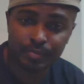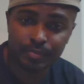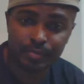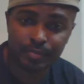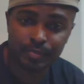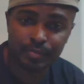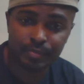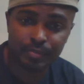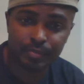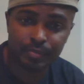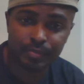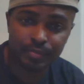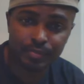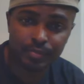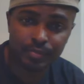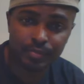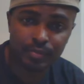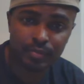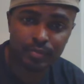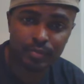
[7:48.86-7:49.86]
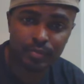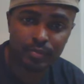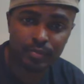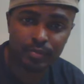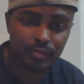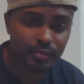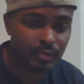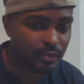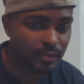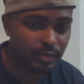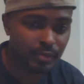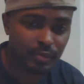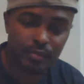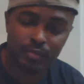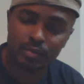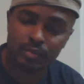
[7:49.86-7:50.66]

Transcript: No one is speaking in this clip.